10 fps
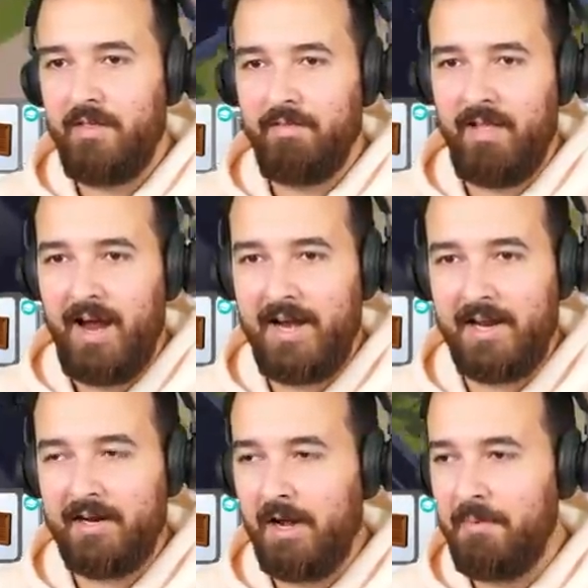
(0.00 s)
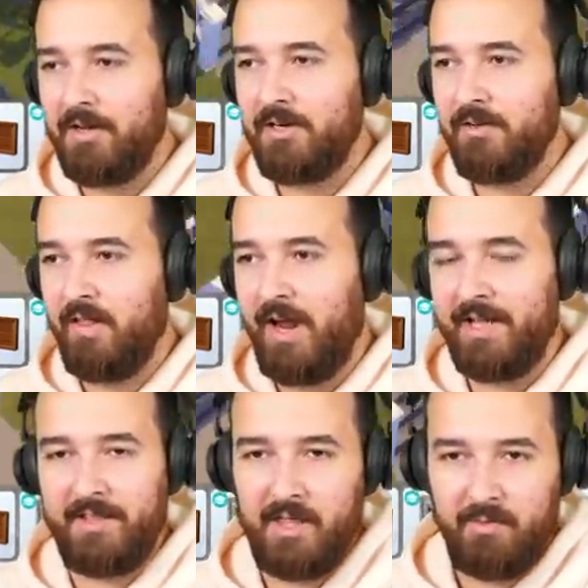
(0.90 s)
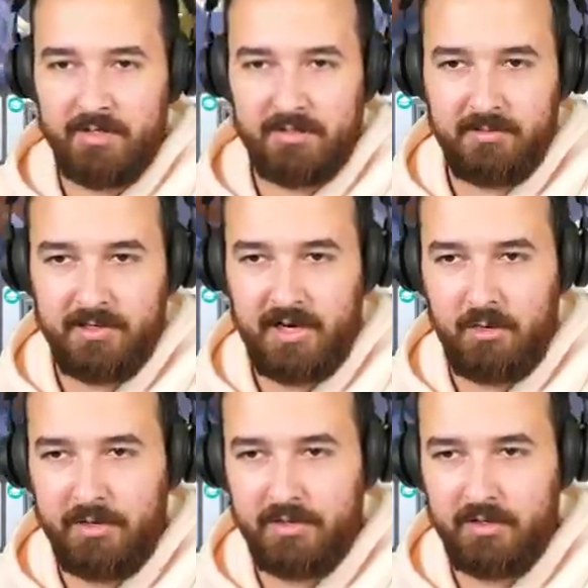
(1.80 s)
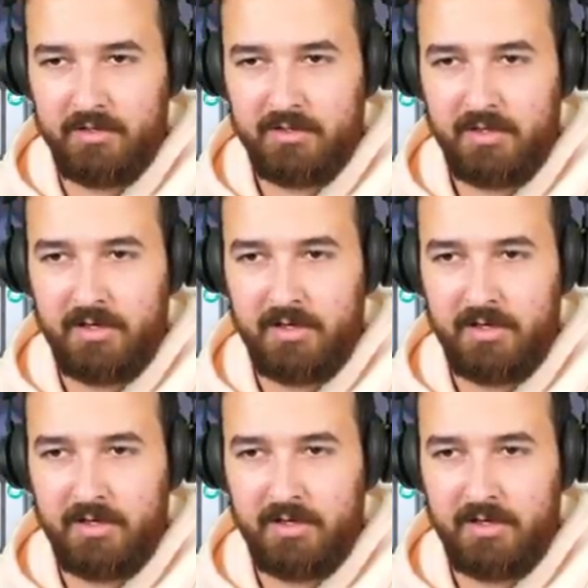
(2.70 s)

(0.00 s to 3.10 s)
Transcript: And then lighting, I'm not going to do lighting in the other ones because we don't care about those.